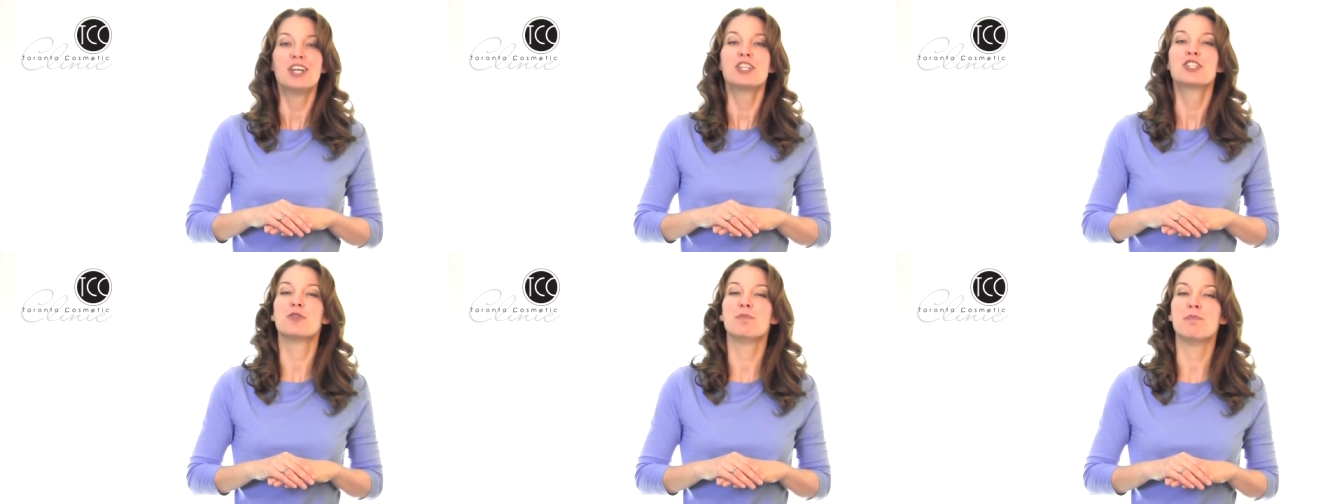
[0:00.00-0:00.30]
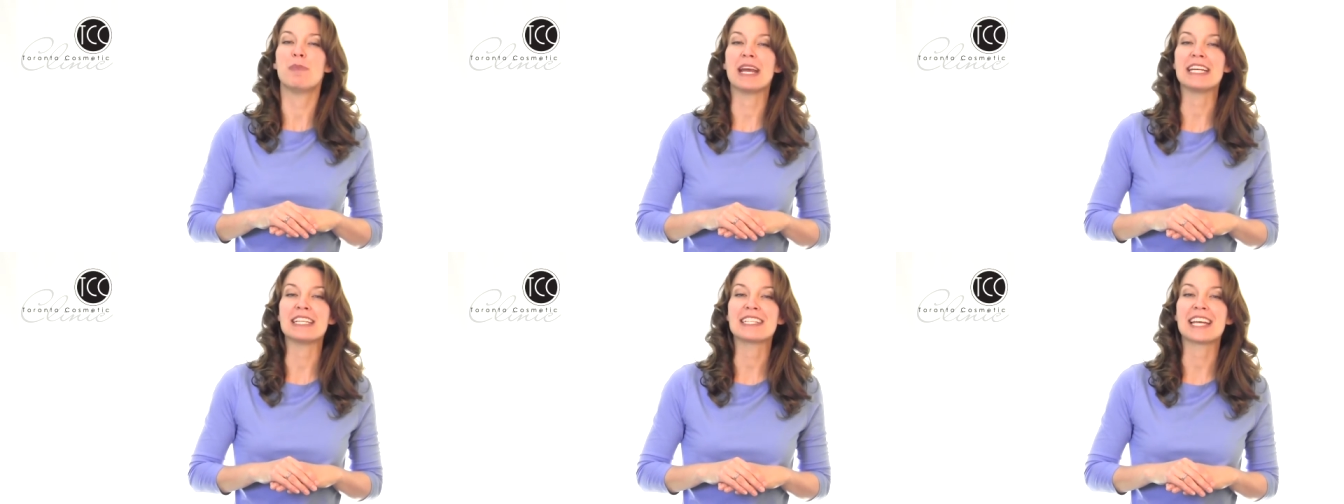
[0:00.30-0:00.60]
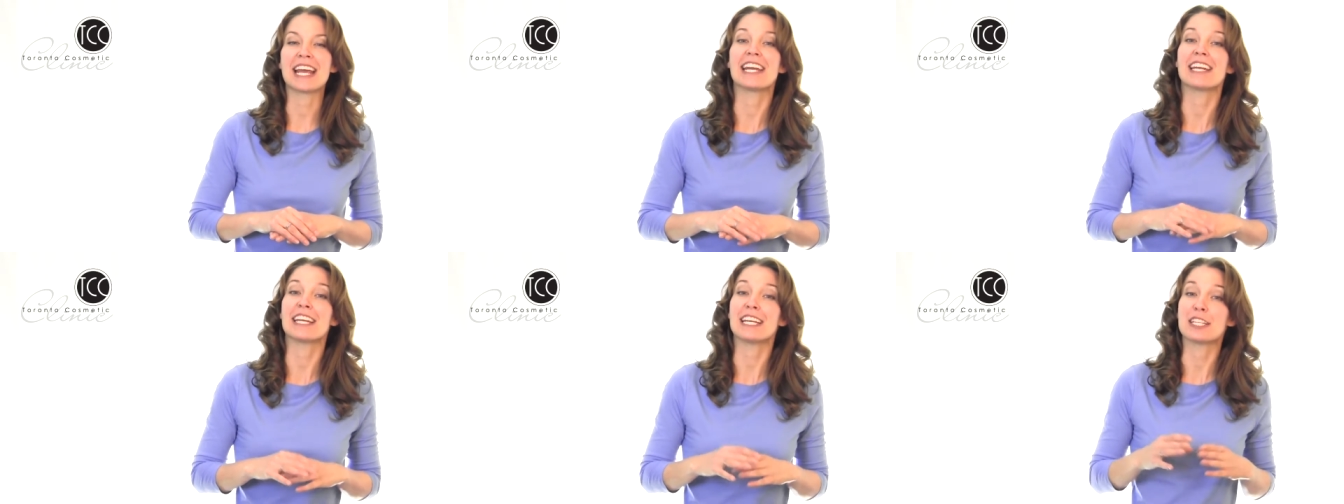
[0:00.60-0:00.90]
To
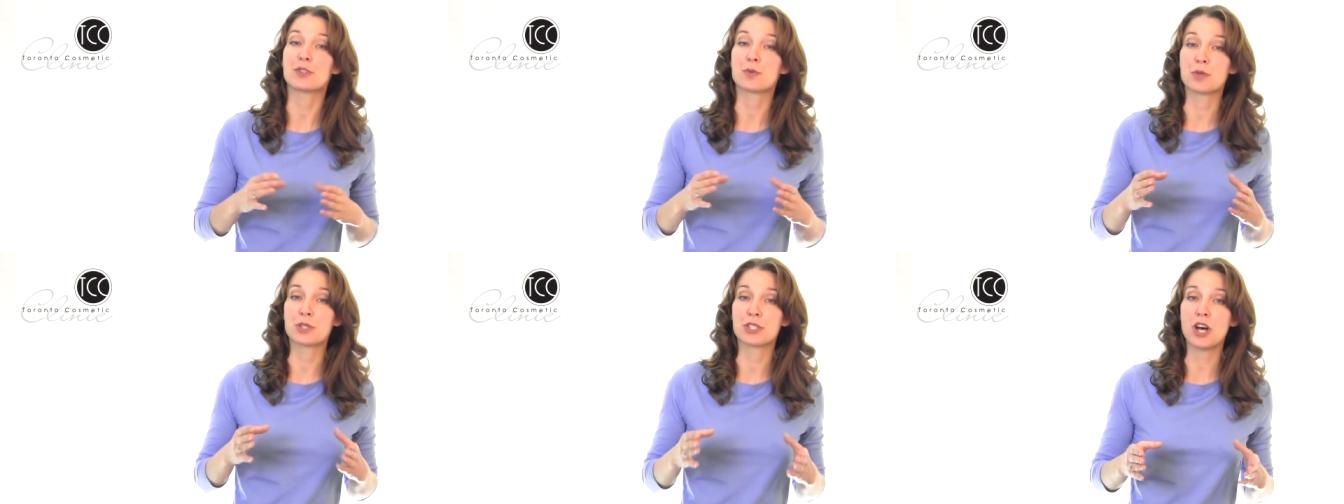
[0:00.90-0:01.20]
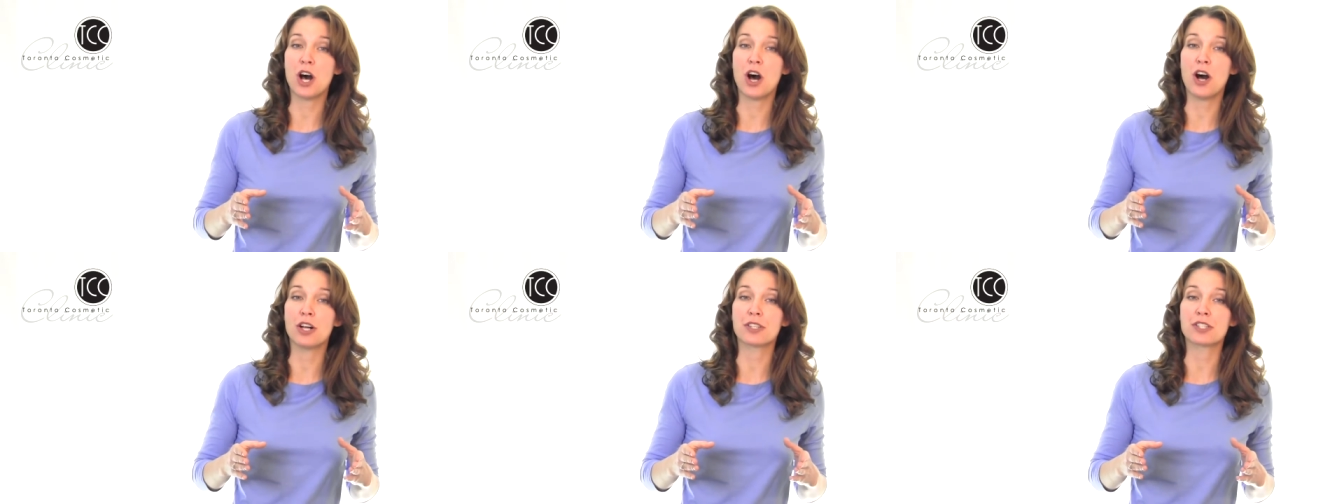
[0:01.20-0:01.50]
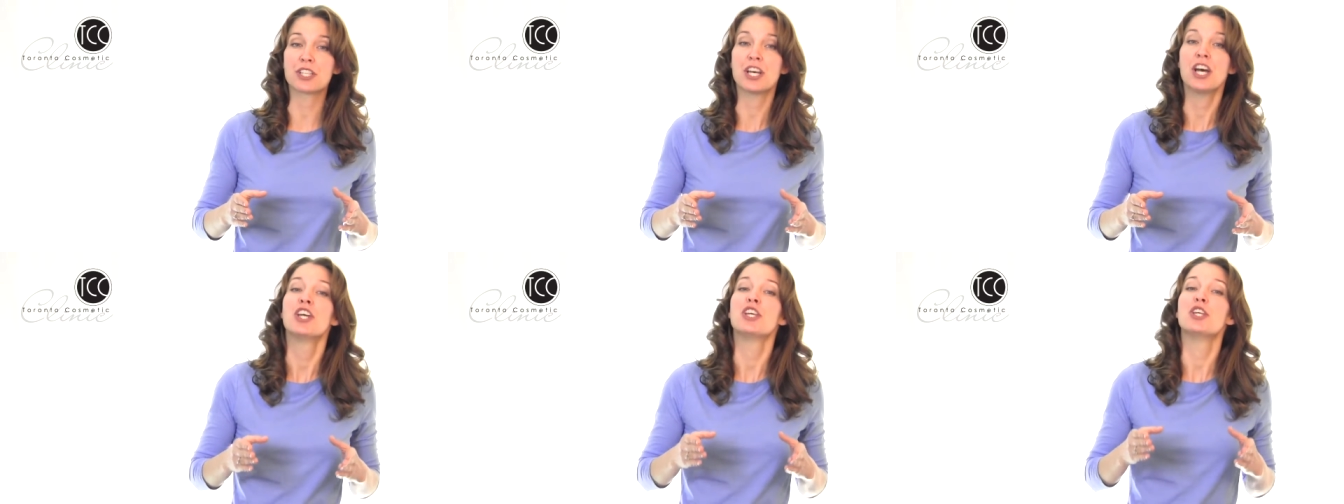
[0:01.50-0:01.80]
maintain its
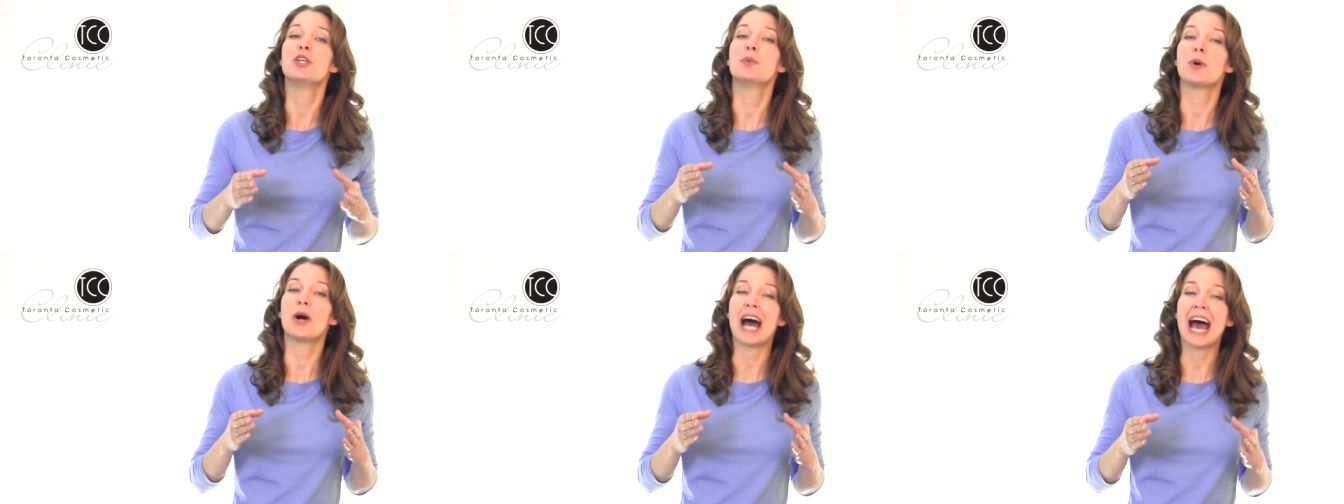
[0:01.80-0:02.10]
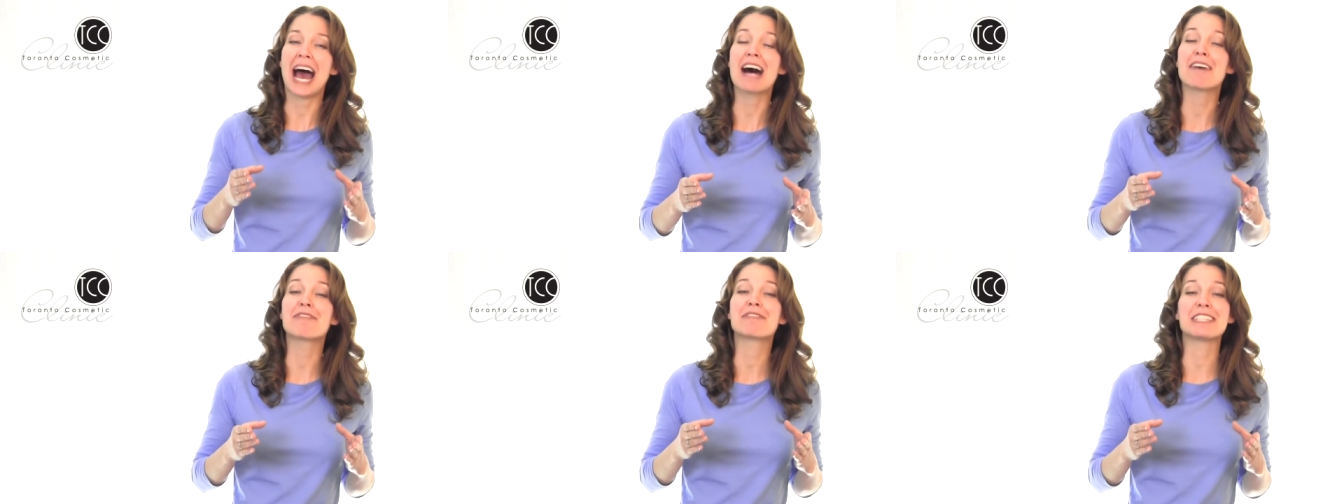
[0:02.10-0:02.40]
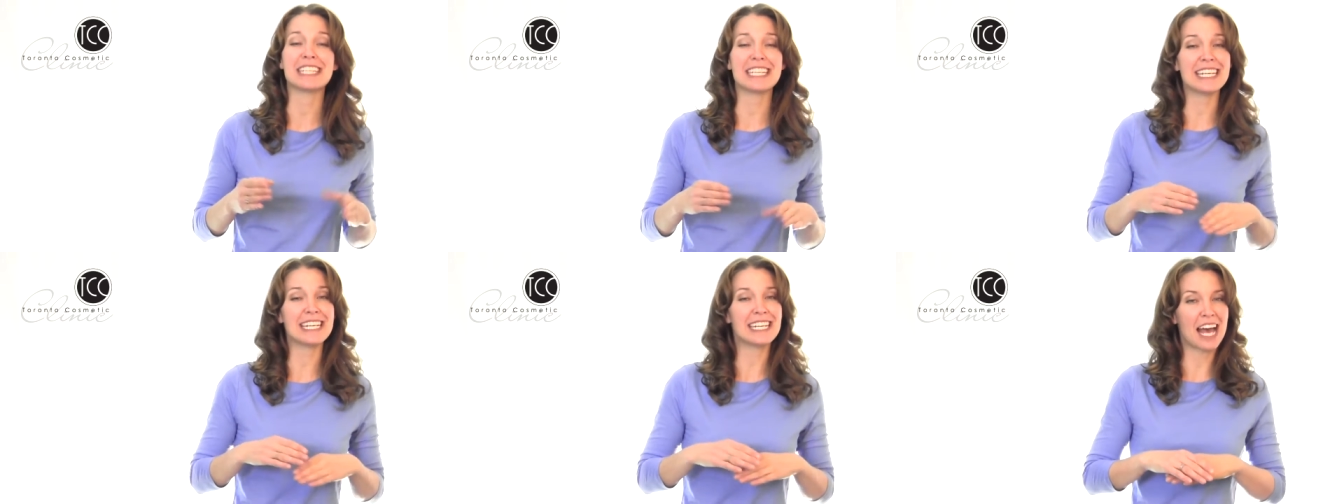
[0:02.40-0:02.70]
results, you will have
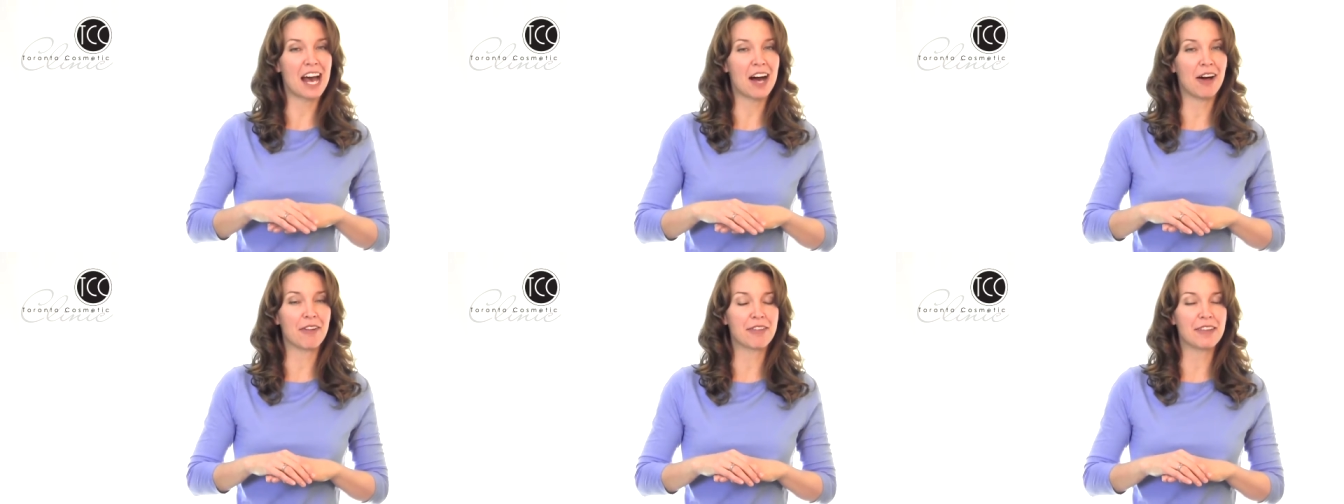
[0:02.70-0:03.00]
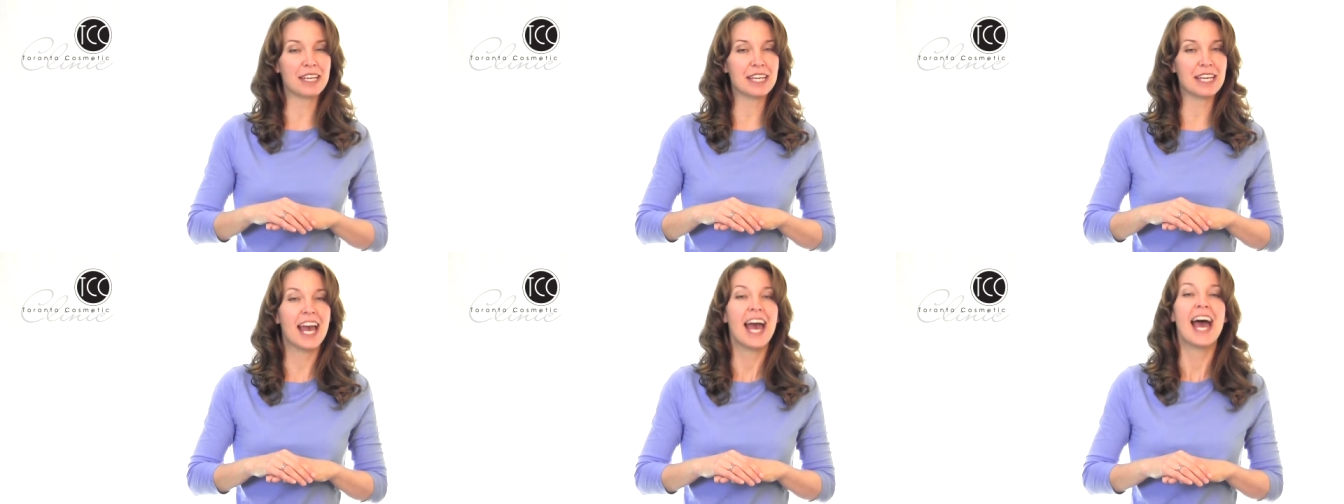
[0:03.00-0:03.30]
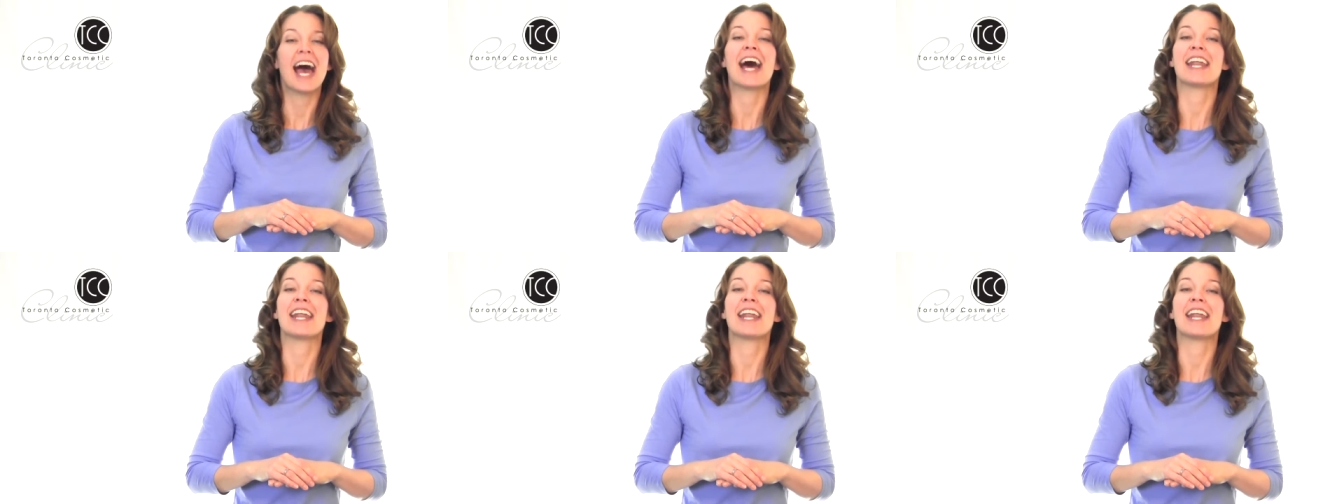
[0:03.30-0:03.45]
to eat healthy